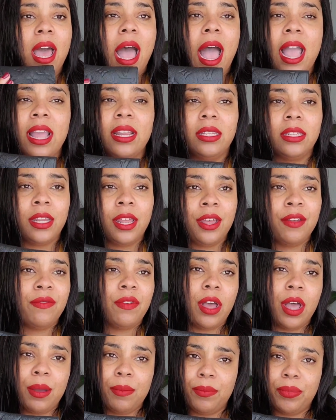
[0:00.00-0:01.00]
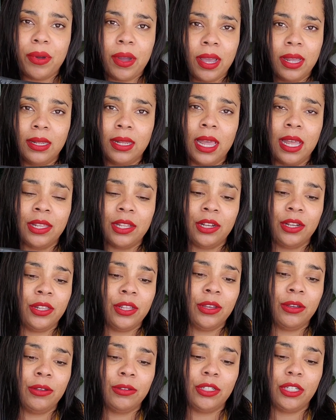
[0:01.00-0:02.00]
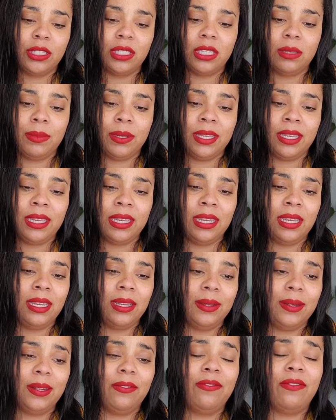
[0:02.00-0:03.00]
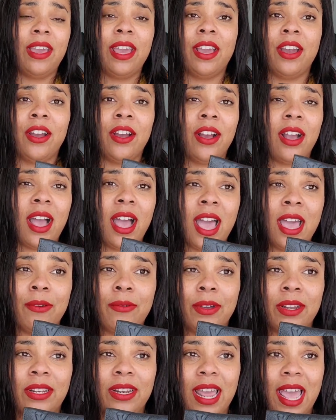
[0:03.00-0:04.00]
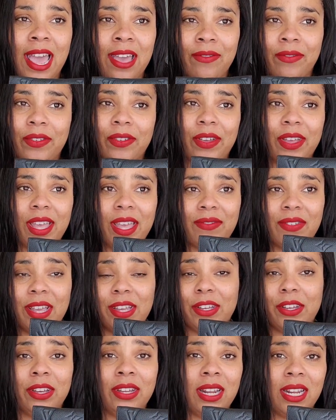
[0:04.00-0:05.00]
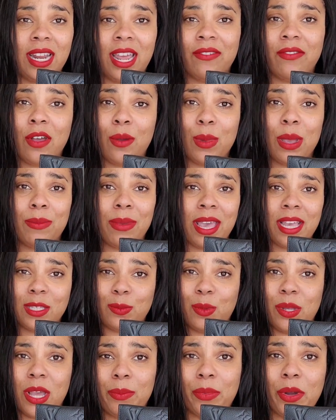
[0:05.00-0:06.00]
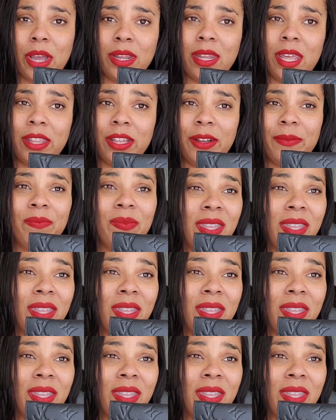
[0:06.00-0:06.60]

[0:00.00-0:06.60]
I love Empreinte leather though, just to be fair. I would have, if I could, I'd have all my bags be Empreinte leather.